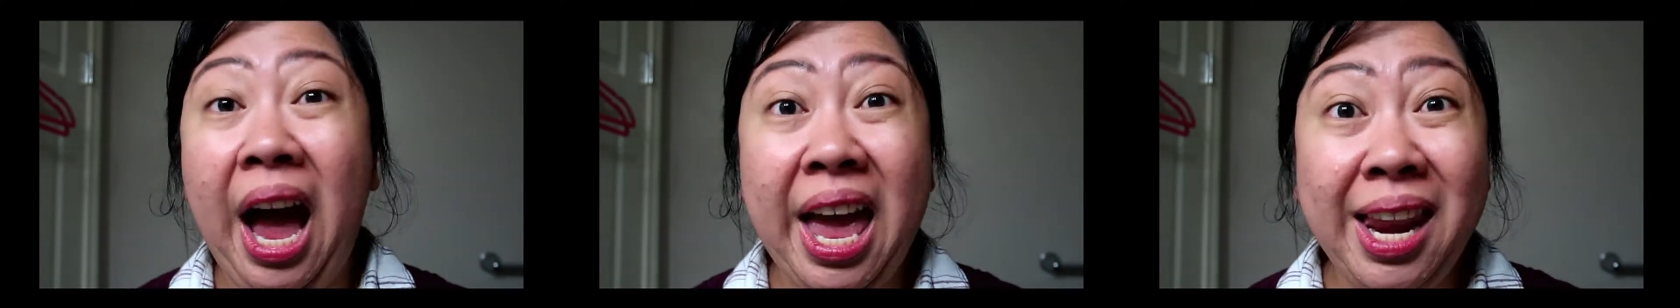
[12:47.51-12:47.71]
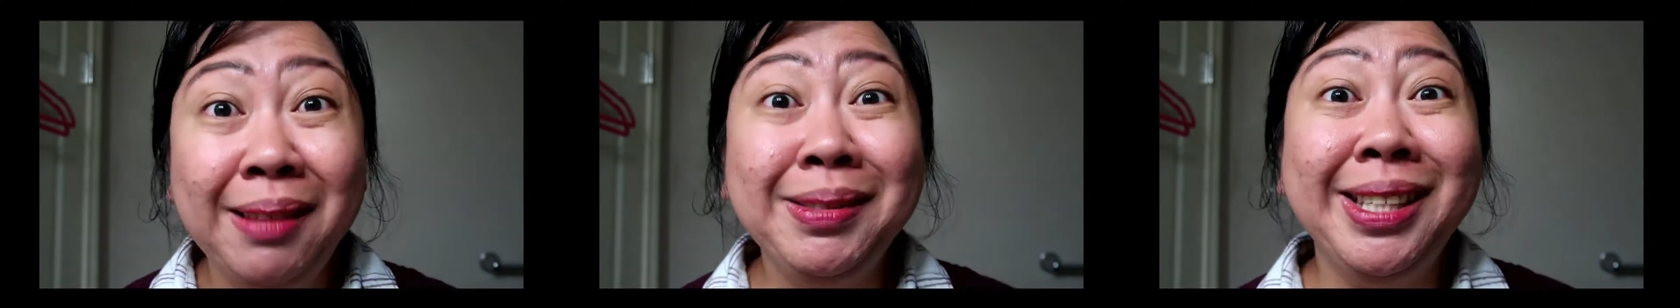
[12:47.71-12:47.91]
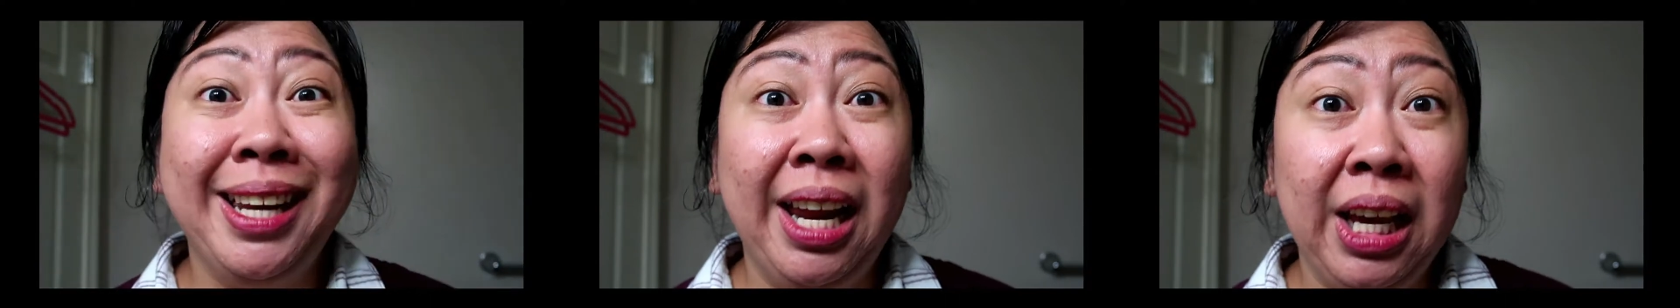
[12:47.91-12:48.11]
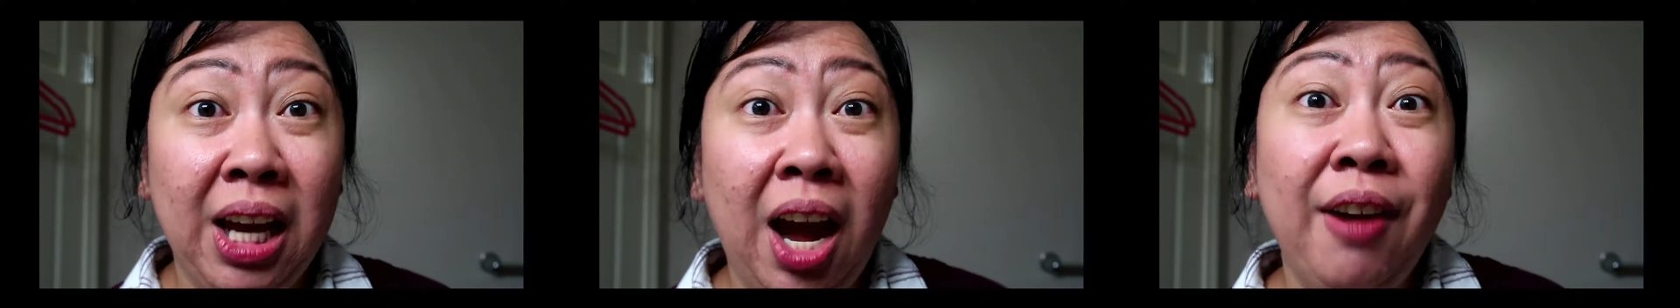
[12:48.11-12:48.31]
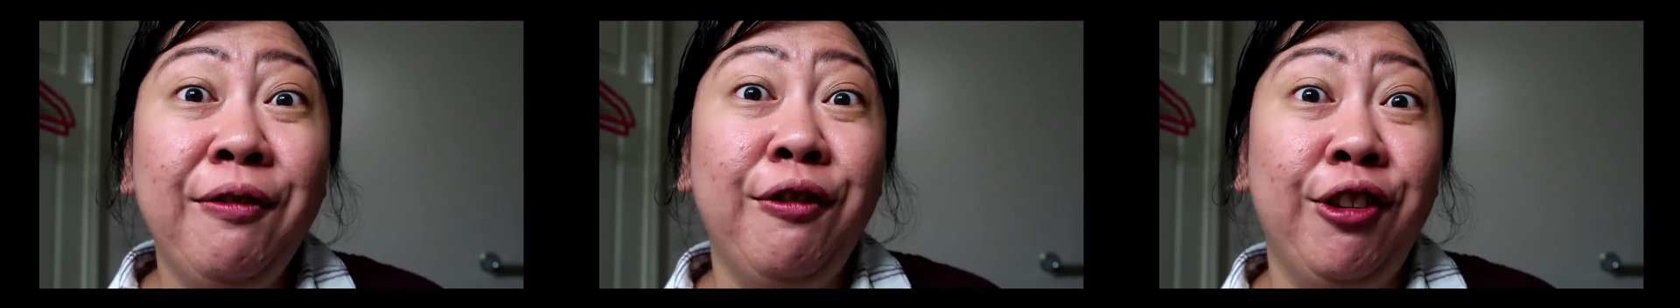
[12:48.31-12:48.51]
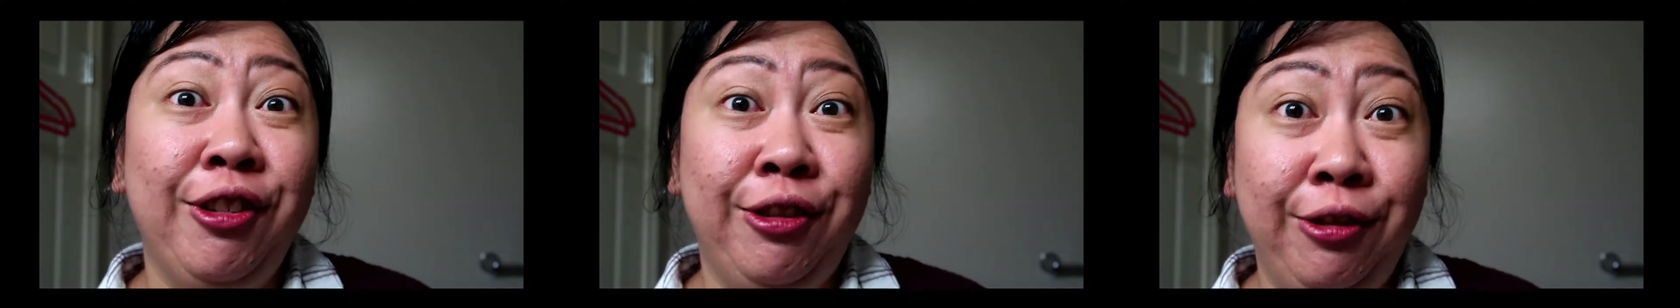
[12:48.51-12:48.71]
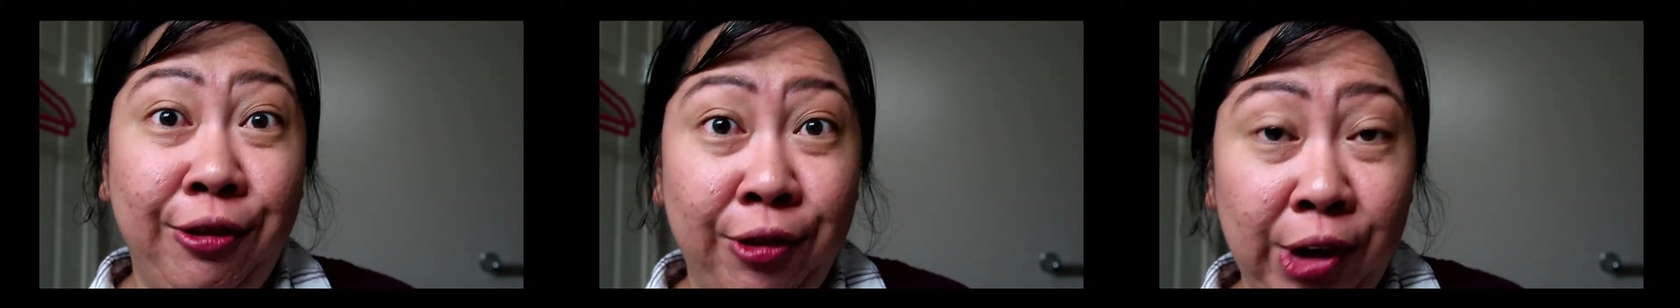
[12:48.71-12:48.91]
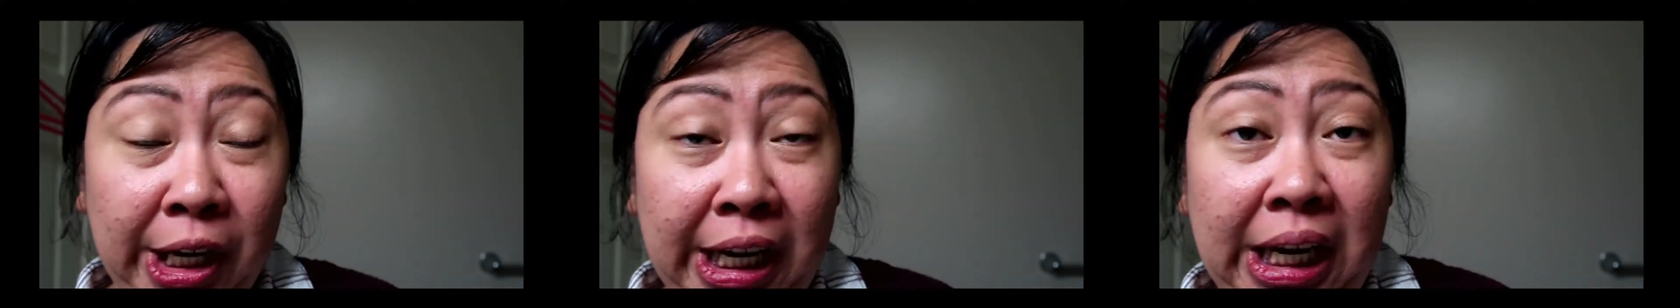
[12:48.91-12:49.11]
items that I got for
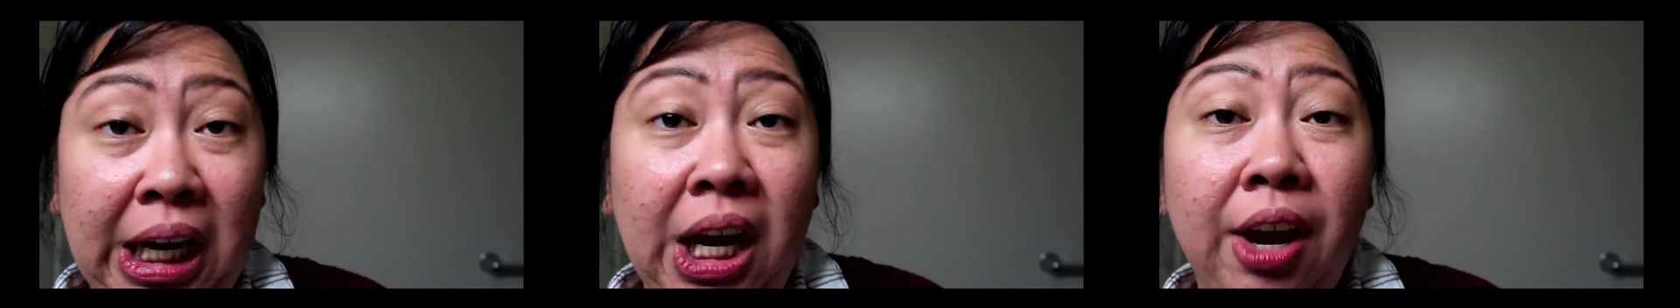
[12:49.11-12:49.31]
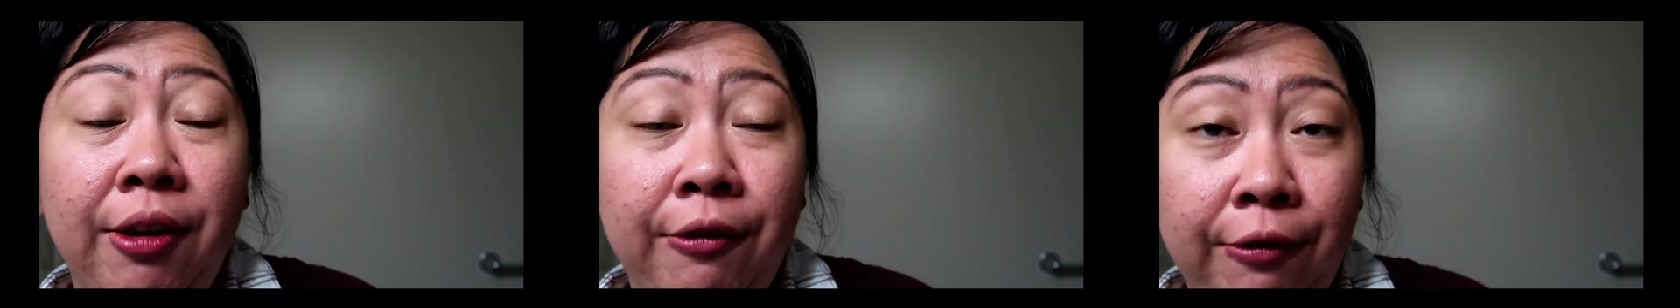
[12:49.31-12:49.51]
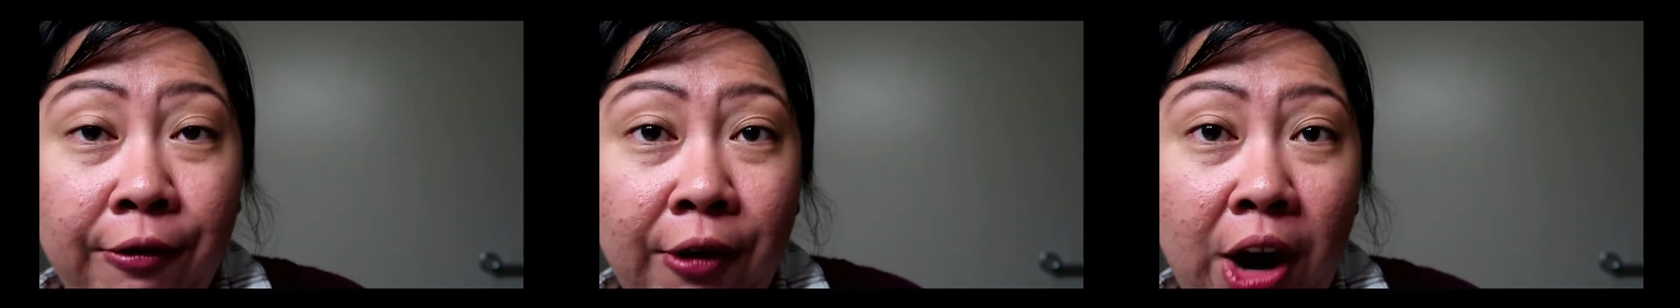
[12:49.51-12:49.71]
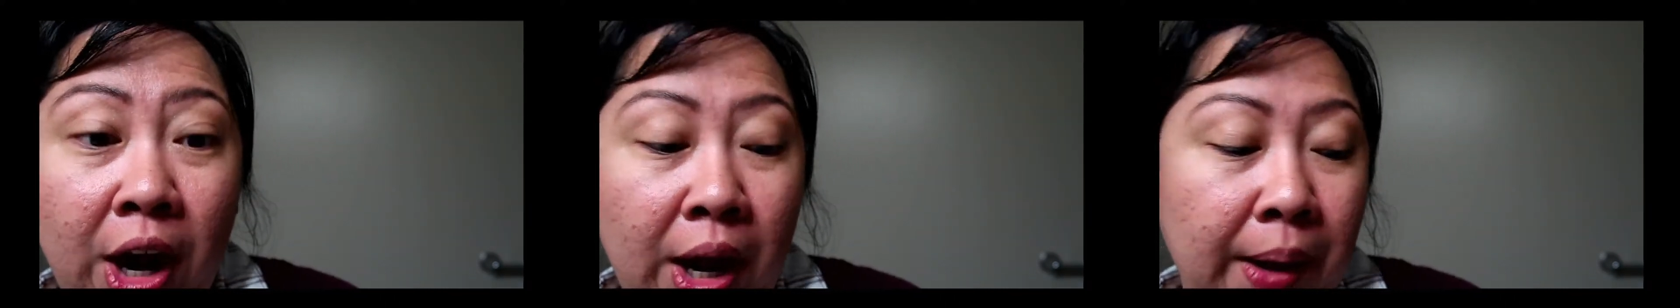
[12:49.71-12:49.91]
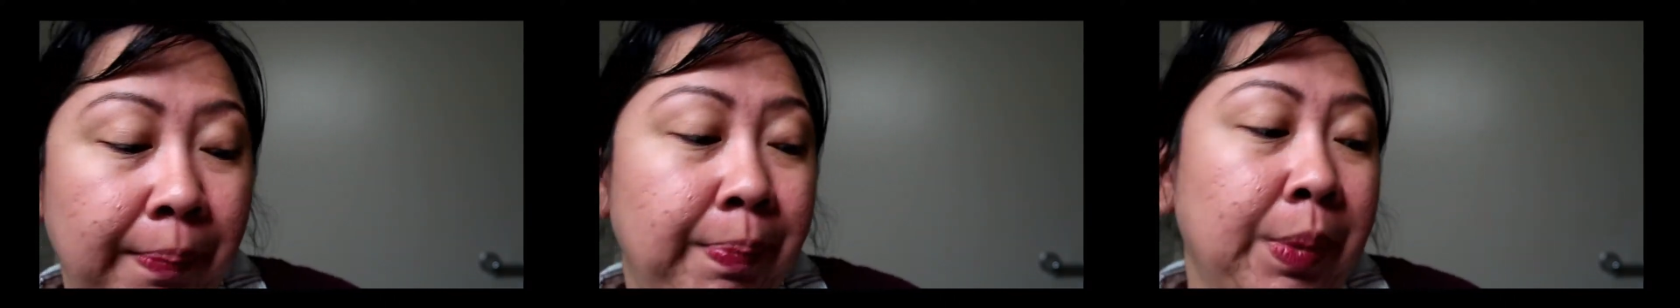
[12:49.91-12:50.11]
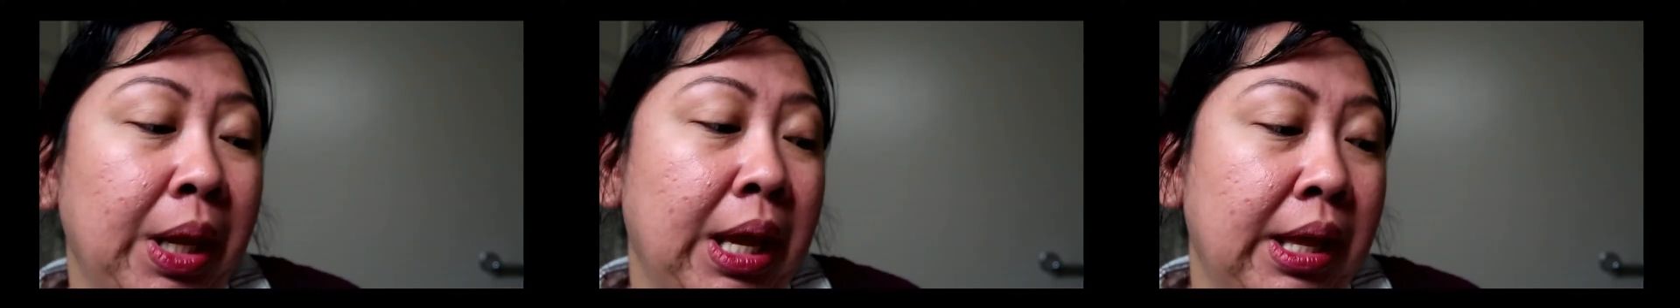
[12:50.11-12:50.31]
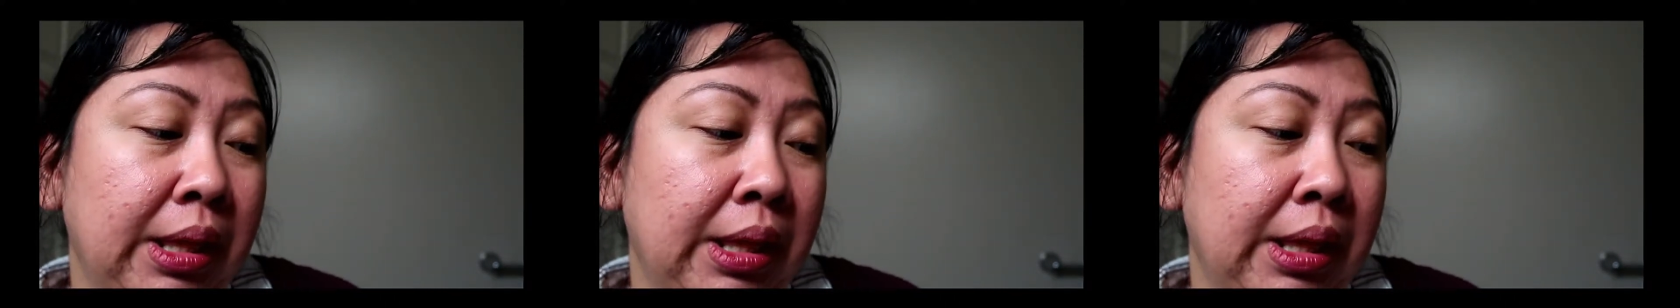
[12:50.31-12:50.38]
free from